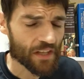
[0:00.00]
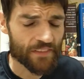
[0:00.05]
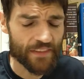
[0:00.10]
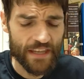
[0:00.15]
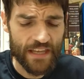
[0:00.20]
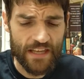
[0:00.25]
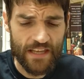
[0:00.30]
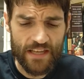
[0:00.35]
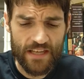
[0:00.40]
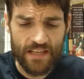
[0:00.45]

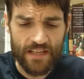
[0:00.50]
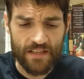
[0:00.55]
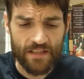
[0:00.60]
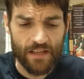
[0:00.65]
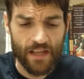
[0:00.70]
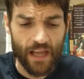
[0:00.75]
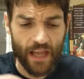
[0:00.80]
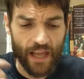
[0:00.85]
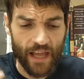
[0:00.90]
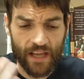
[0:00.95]
the
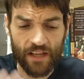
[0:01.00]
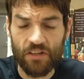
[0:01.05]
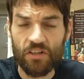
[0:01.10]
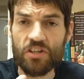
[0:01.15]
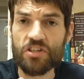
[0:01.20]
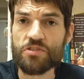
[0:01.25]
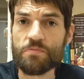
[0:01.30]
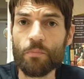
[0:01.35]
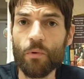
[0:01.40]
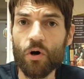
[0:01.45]

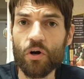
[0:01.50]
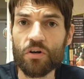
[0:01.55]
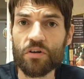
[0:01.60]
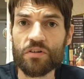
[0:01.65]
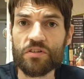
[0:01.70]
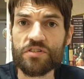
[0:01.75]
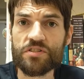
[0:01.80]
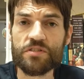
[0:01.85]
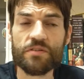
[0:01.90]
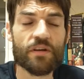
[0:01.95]
English
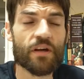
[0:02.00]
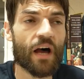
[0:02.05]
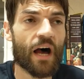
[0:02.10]
monks,